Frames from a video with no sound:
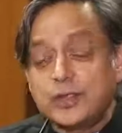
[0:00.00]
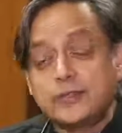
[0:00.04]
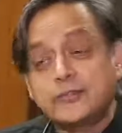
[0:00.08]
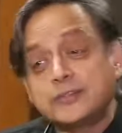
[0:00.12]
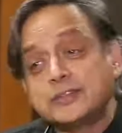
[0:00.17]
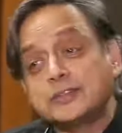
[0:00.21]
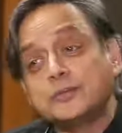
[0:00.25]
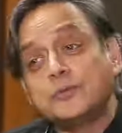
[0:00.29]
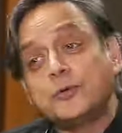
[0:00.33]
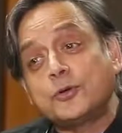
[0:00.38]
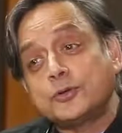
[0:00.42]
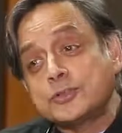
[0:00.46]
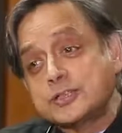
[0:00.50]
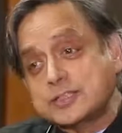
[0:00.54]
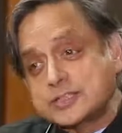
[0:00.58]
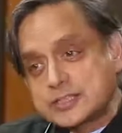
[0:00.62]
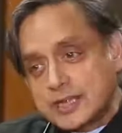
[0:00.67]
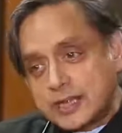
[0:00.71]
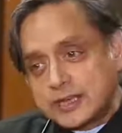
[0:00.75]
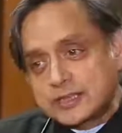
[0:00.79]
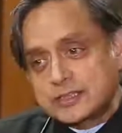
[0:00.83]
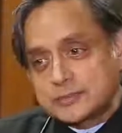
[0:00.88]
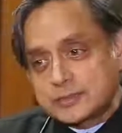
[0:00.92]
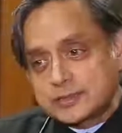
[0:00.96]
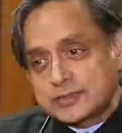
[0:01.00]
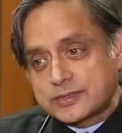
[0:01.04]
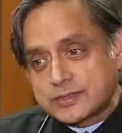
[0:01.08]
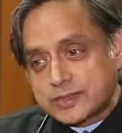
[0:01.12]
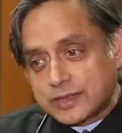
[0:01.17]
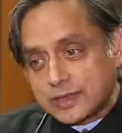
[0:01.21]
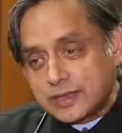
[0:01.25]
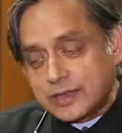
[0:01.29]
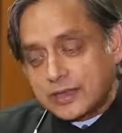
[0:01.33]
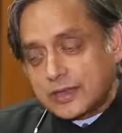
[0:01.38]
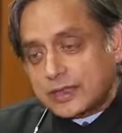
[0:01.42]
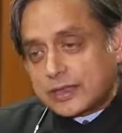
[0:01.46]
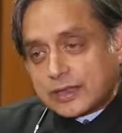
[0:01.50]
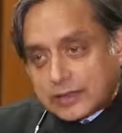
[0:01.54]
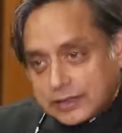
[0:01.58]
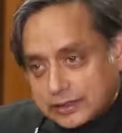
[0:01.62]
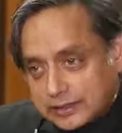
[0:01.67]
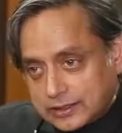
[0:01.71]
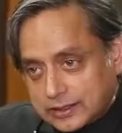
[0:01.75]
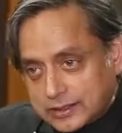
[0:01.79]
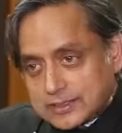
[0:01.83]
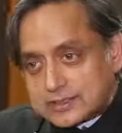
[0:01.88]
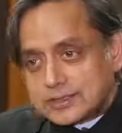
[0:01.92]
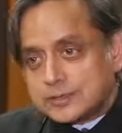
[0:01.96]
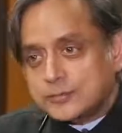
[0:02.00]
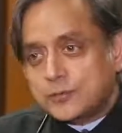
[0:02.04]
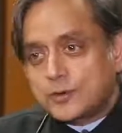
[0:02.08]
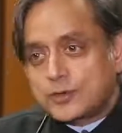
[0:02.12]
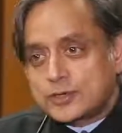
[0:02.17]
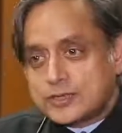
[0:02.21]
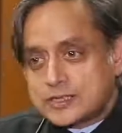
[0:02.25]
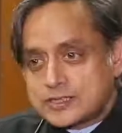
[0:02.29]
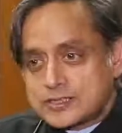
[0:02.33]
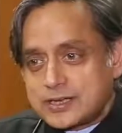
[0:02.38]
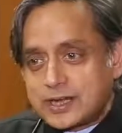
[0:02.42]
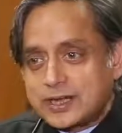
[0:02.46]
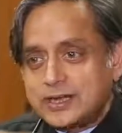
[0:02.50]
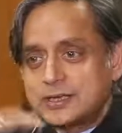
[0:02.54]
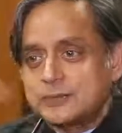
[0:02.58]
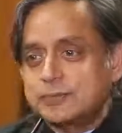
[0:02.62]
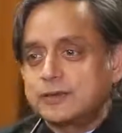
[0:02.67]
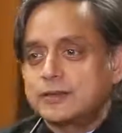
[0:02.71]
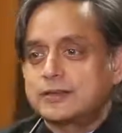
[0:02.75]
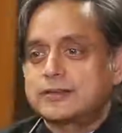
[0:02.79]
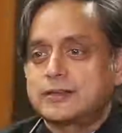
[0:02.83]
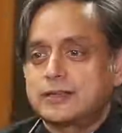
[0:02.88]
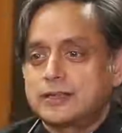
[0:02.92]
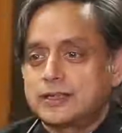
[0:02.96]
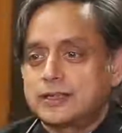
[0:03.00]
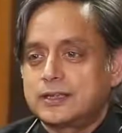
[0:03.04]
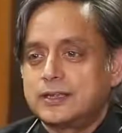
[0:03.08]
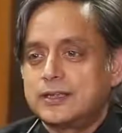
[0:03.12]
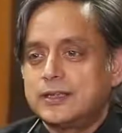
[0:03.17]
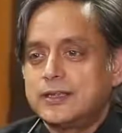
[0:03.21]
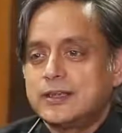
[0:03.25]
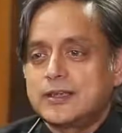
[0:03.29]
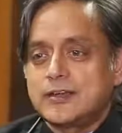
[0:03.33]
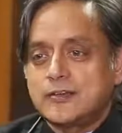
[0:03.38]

or even the more desirable thing. Clearly the more desirable thing